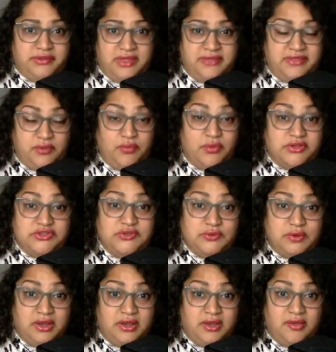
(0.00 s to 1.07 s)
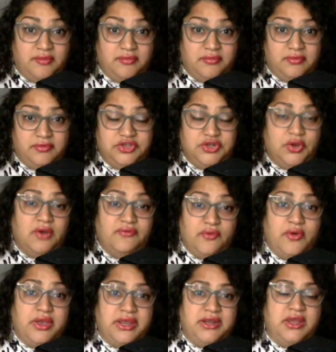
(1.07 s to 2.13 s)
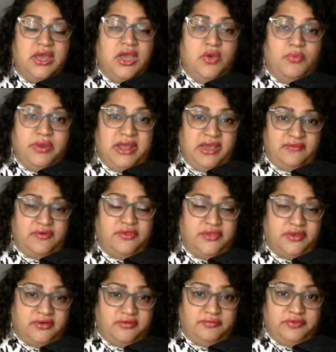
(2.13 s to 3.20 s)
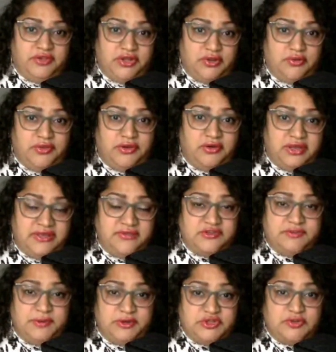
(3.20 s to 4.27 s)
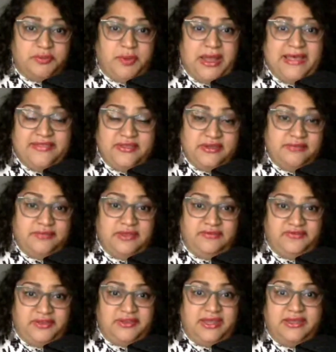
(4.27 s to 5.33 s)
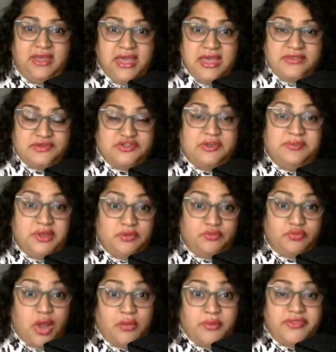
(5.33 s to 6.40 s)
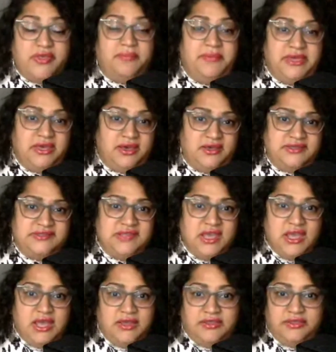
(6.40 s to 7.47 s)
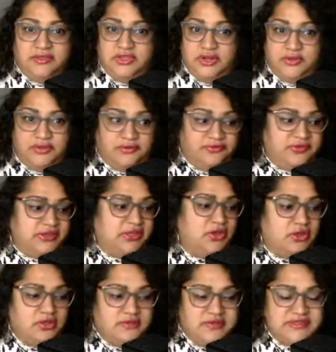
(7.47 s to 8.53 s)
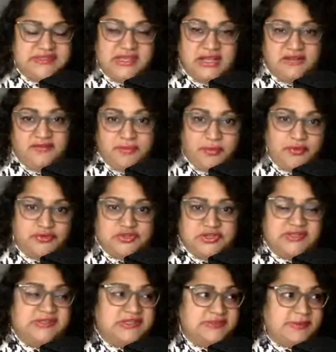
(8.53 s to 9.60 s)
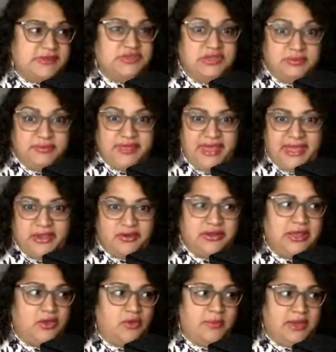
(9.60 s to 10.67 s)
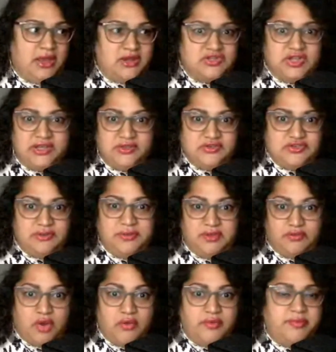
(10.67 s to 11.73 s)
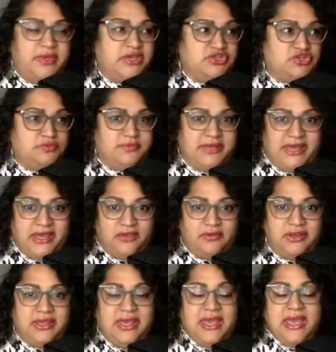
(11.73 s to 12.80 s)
they want to avoid whenever they're in their spiritual path. They feel like there's something wrong with them, because they're feeling all of these negative emotions, especially with anger, like, oh my gosh, like there's something wrong with me, I shouldn't be angry.